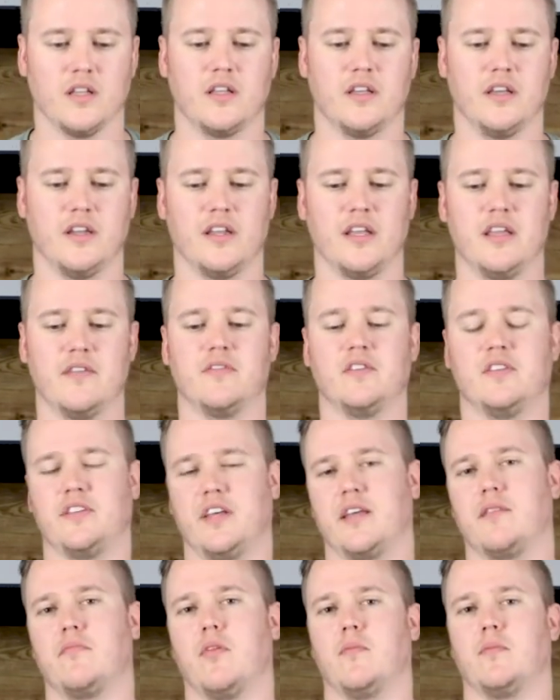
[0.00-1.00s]
can even
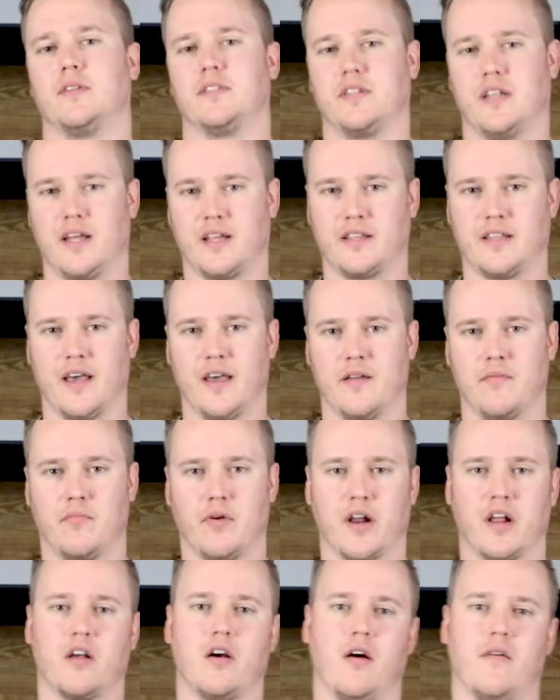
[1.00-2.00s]
take moments like that and
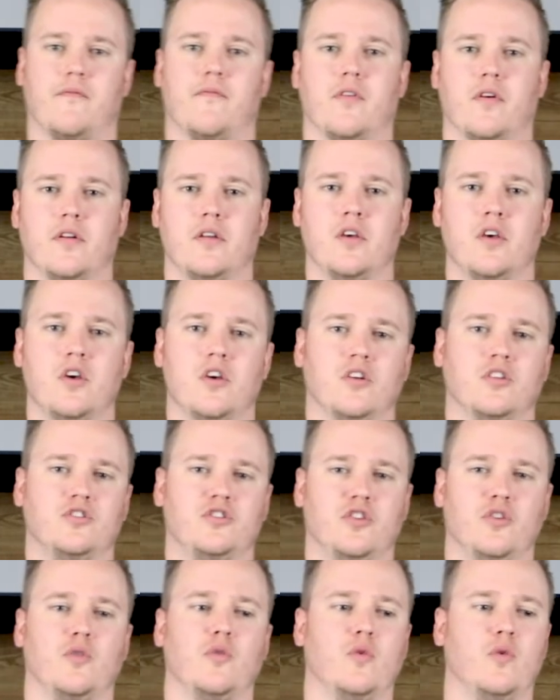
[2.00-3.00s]
bring comfort
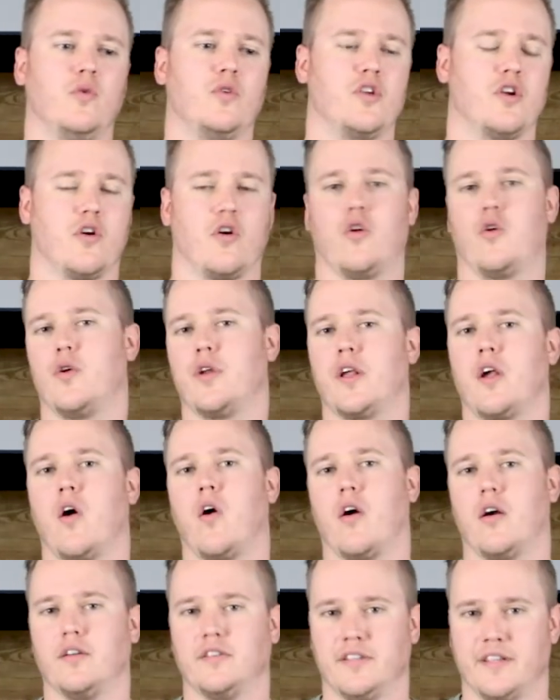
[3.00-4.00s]
to your hurting
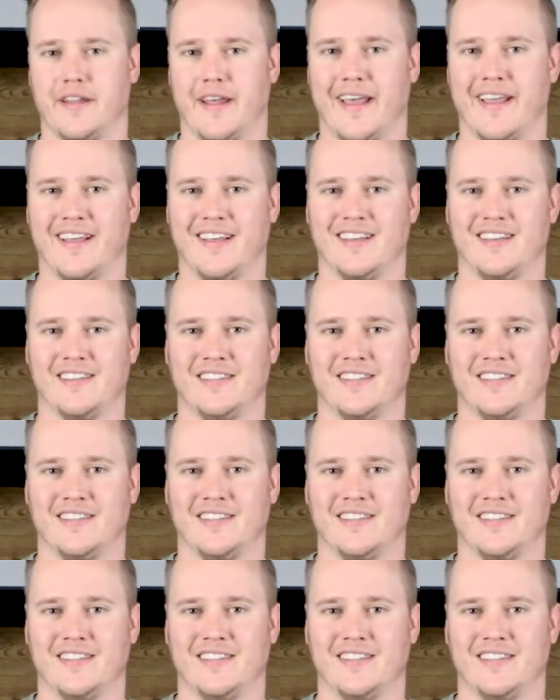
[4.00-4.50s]
heart today.